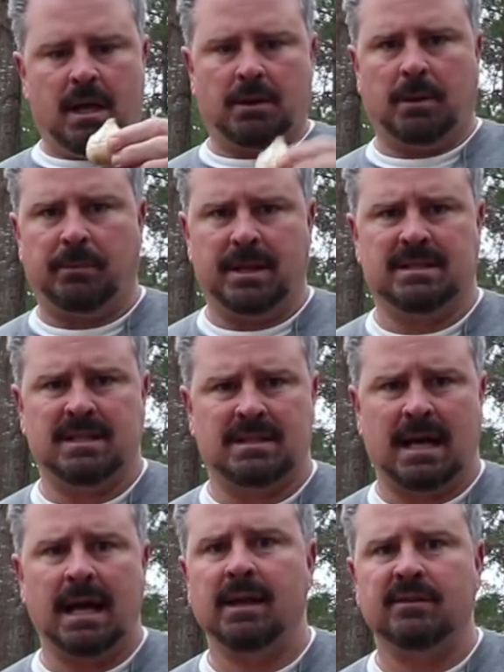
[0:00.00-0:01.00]
I'm gonna place these
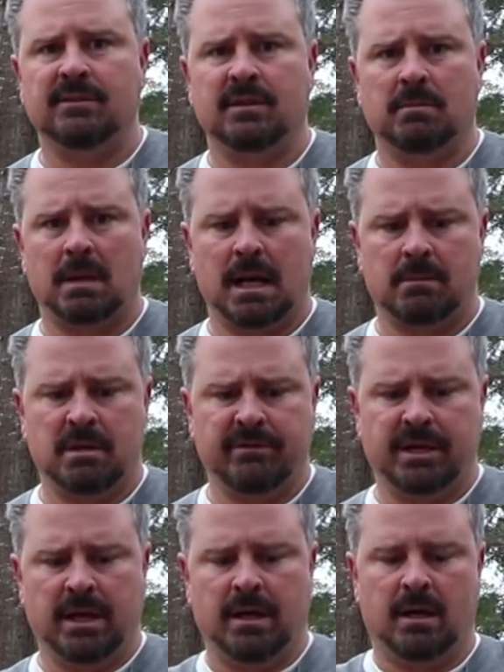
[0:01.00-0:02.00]
hyacinths in the bottom of
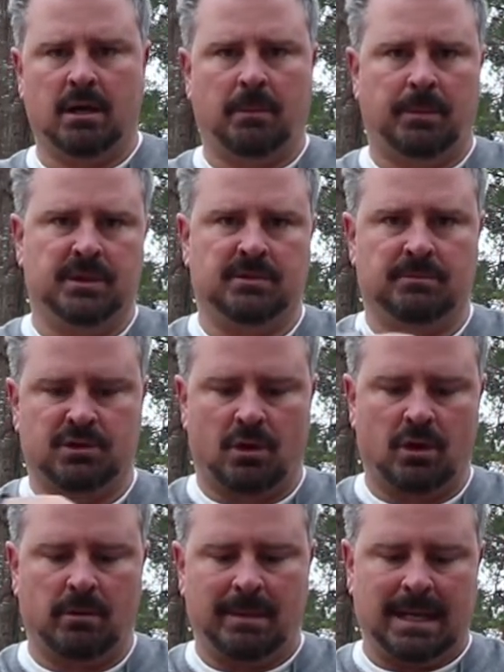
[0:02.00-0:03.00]
it. I'm gonna put some
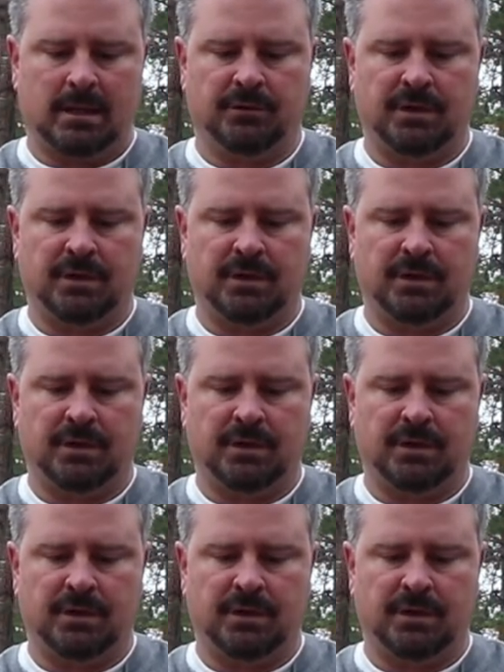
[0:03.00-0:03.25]
soil back on